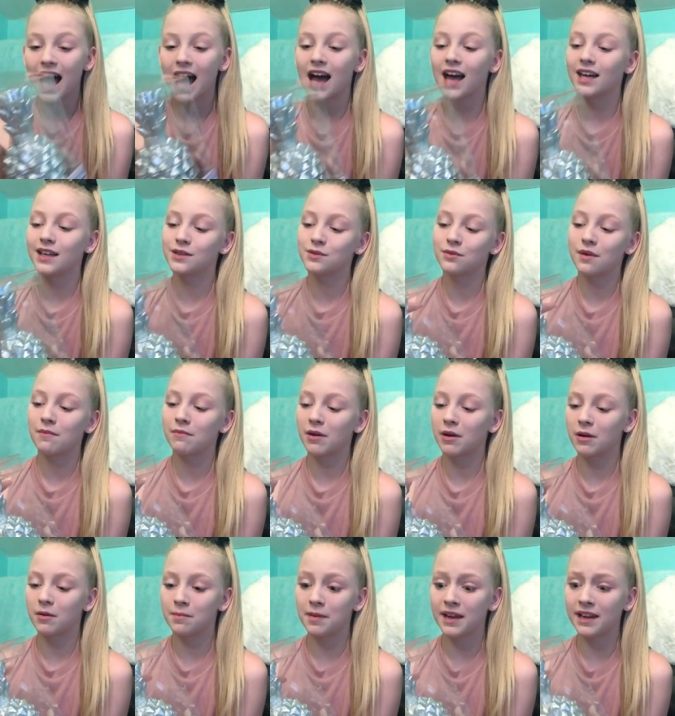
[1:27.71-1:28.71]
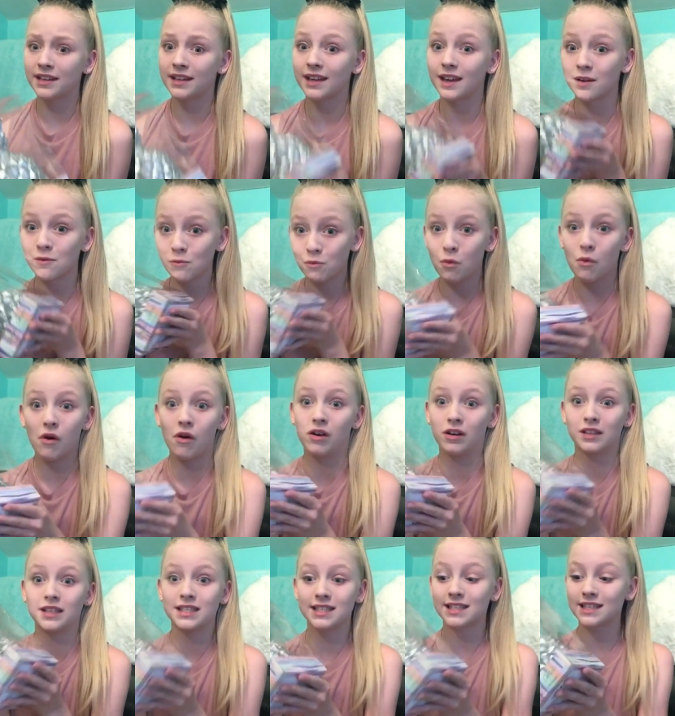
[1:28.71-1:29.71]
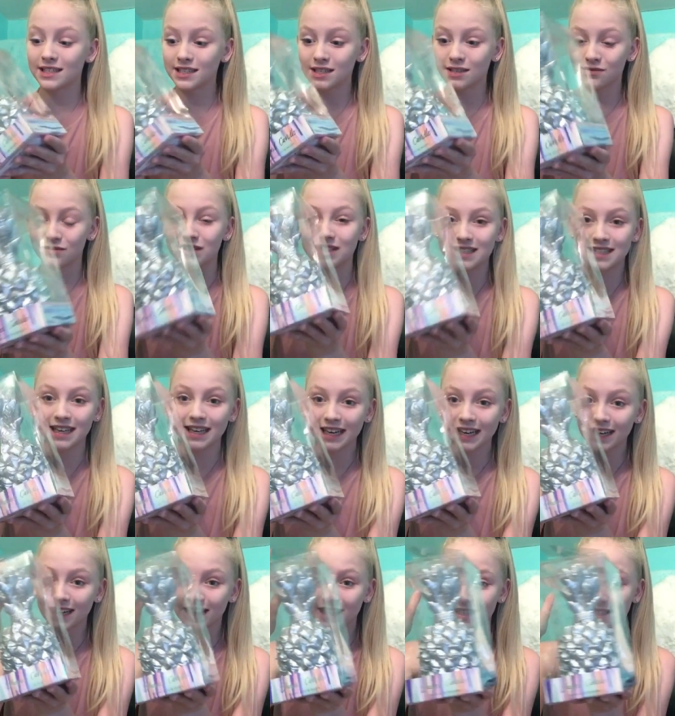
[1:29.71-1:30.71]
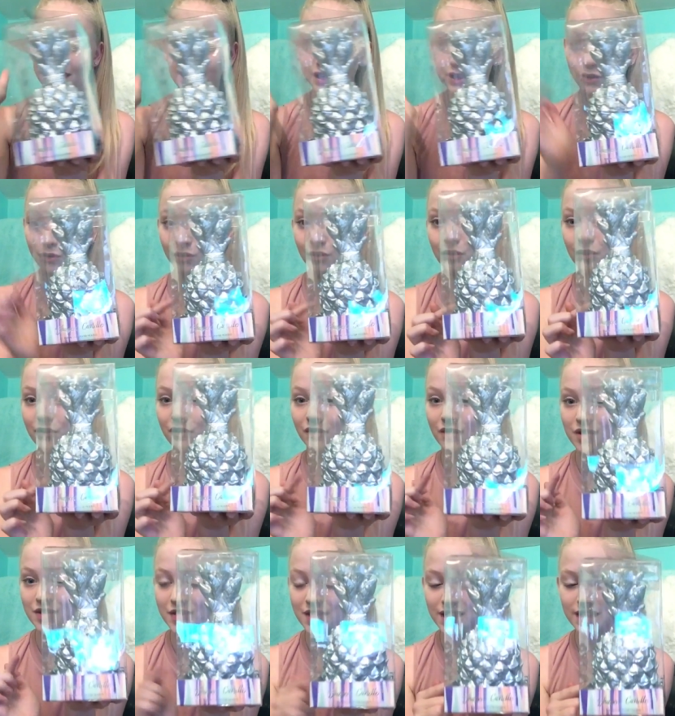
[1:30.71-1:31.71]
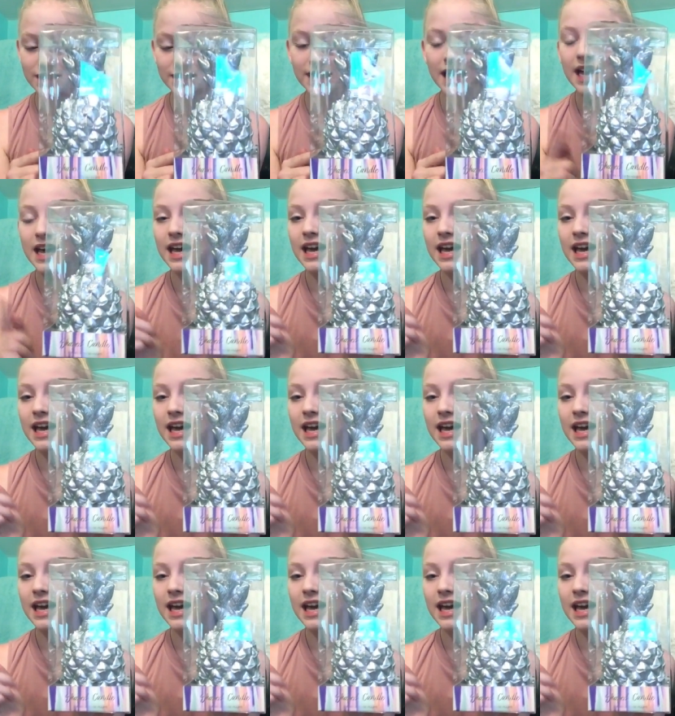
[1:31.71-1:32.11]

And when we were paying, it was, this is ridiculous, €1 for this.